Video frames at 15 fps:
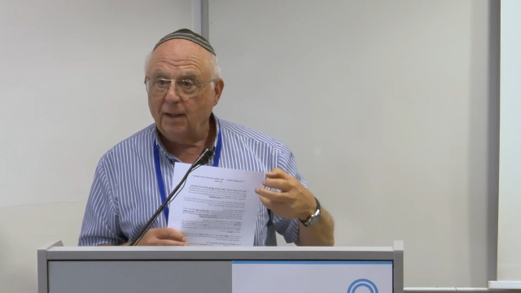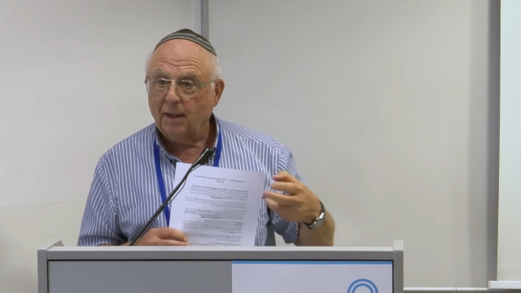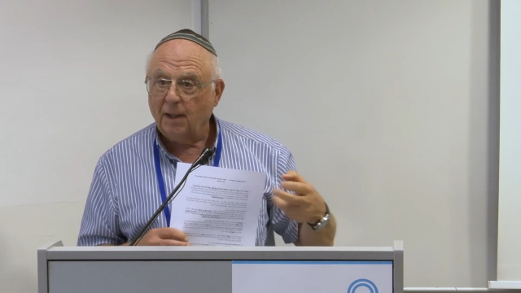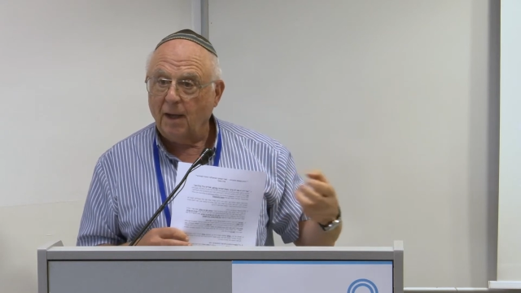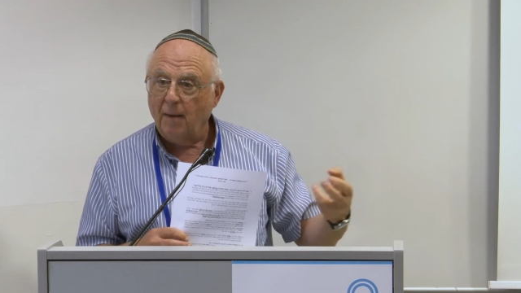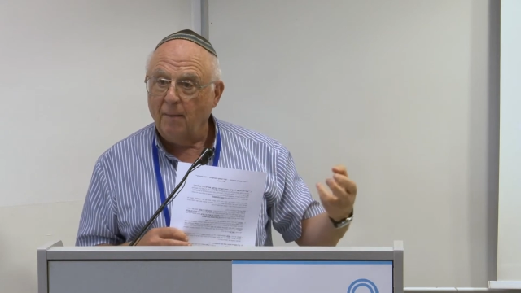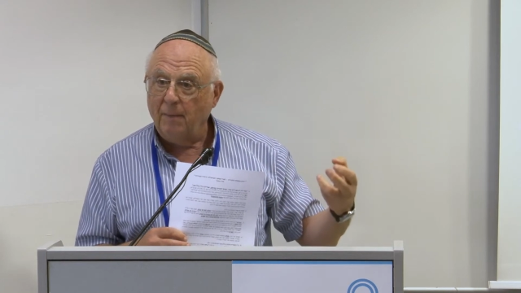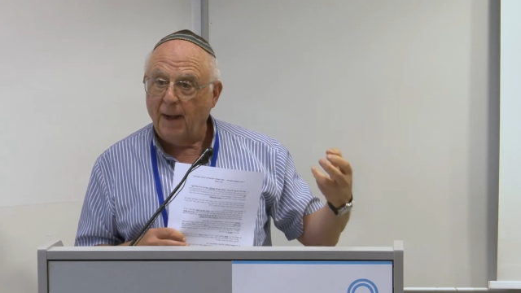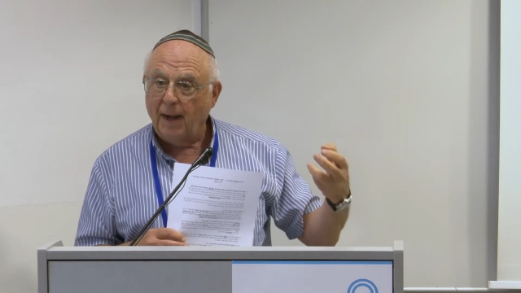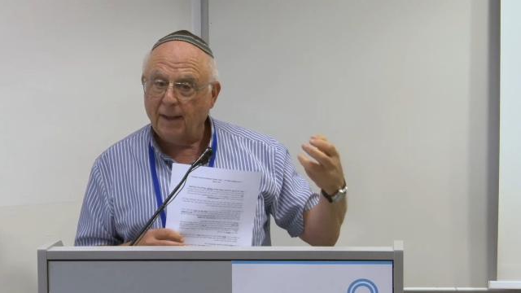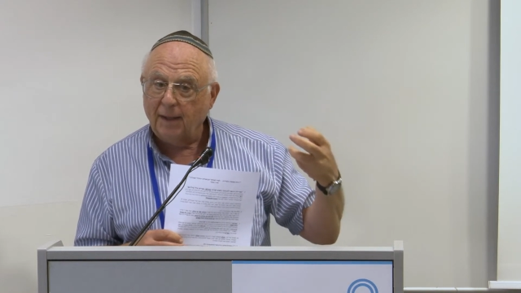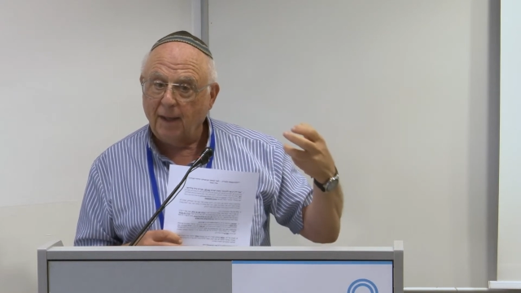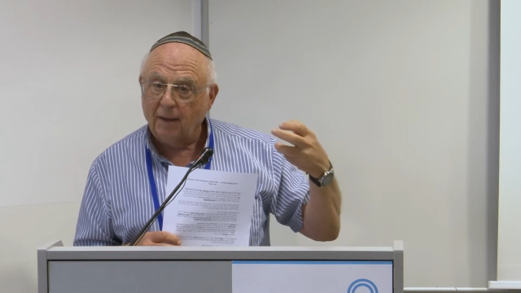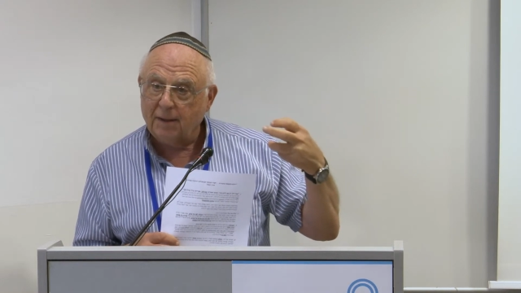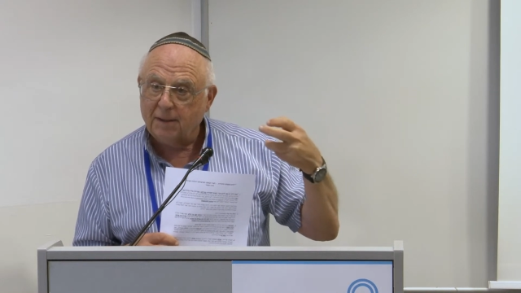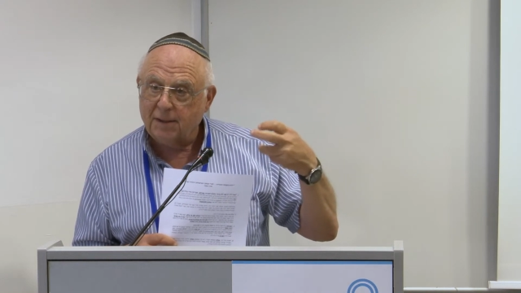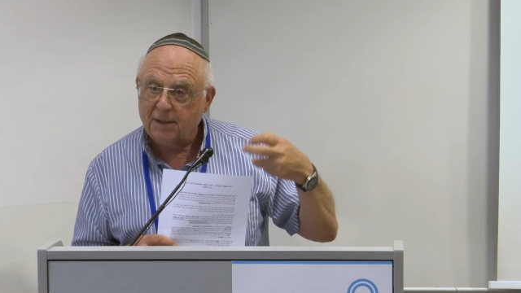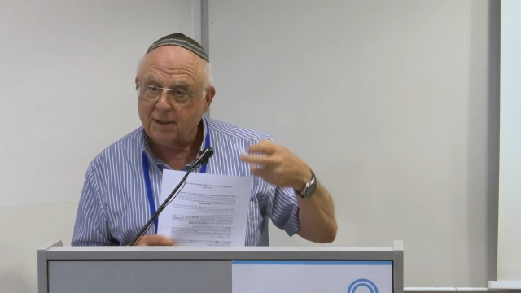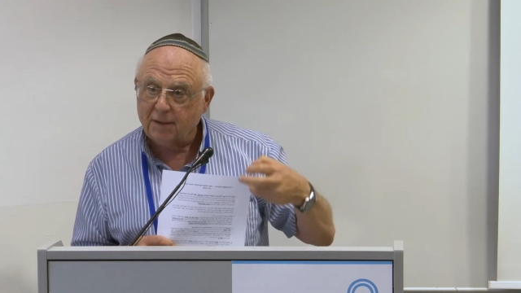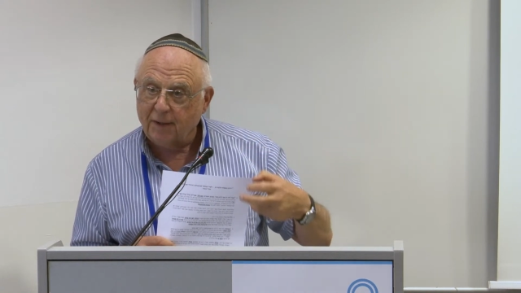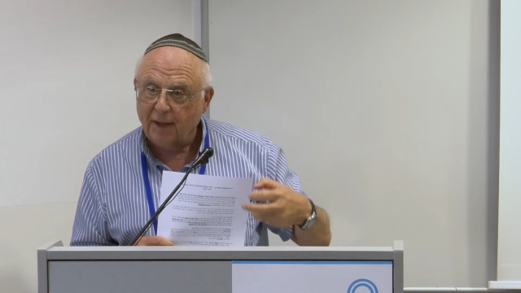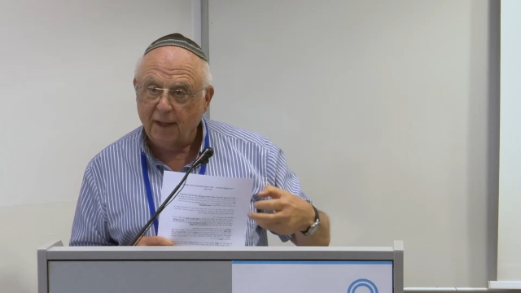to come back to Eretz
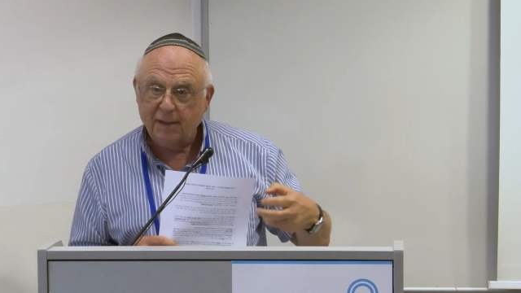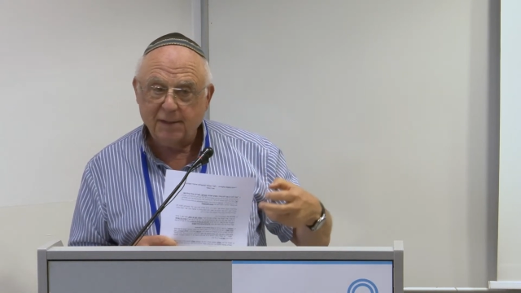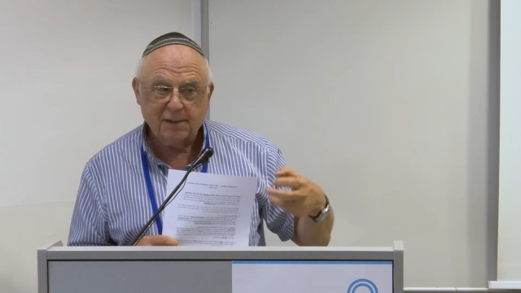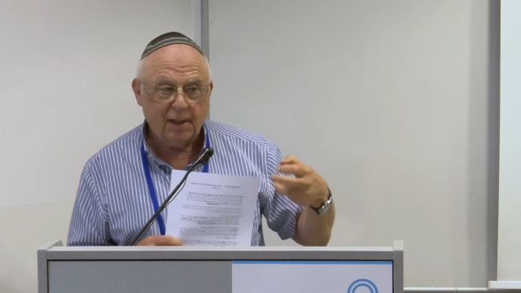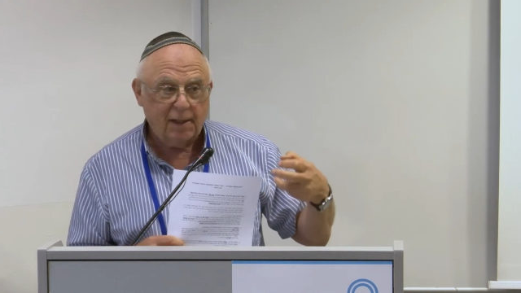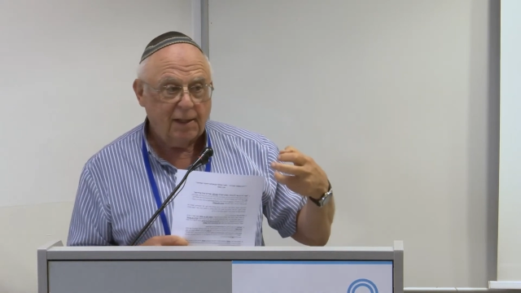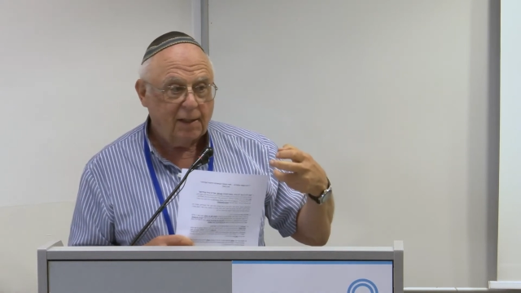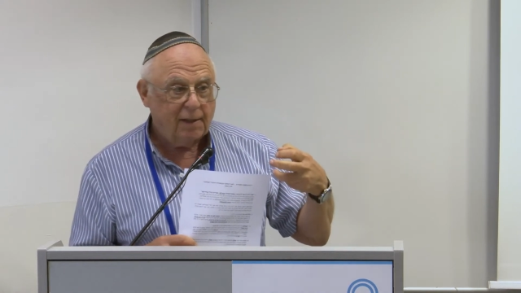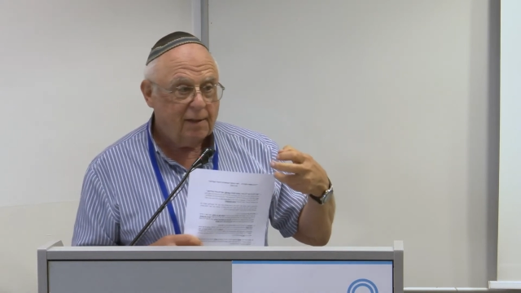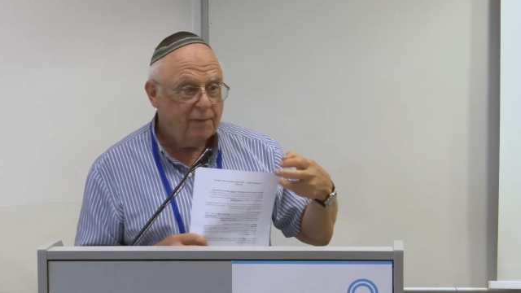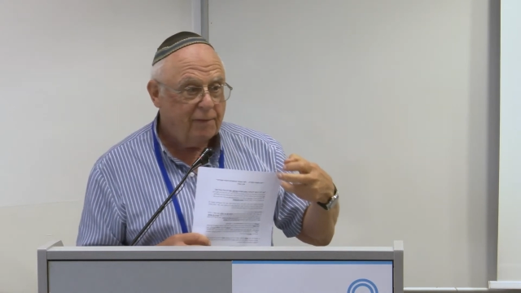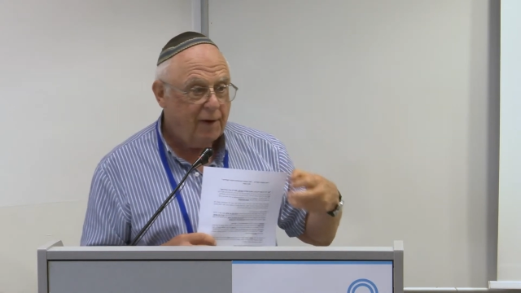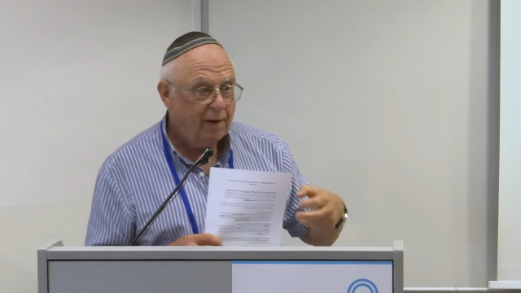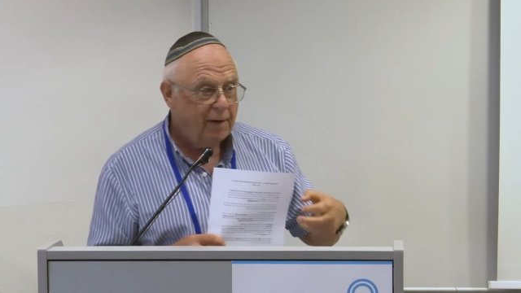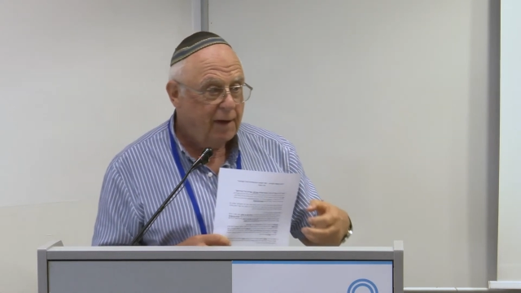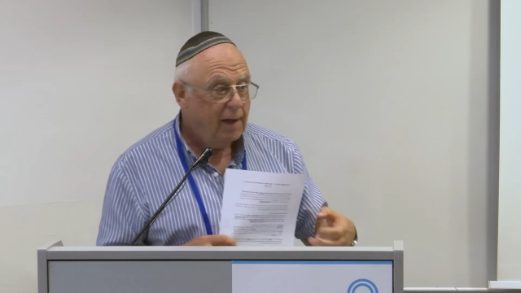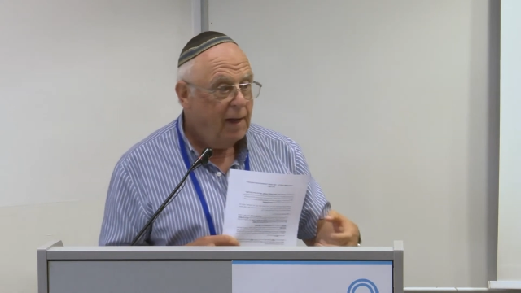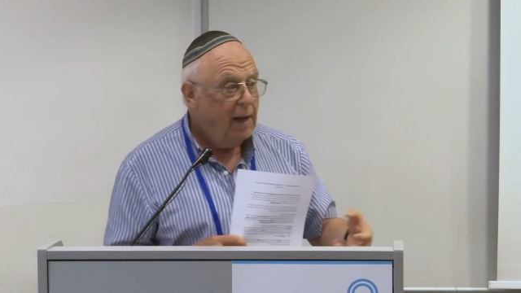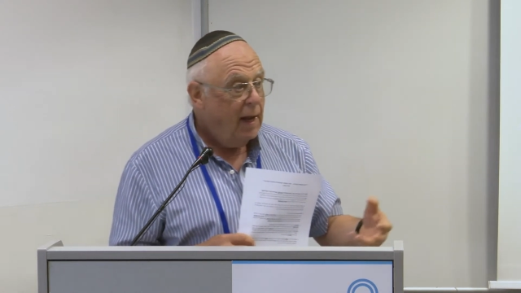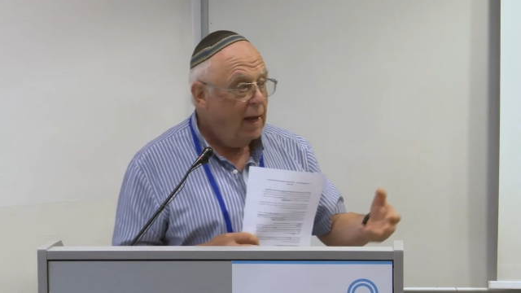Yisrael and study in Tiberia.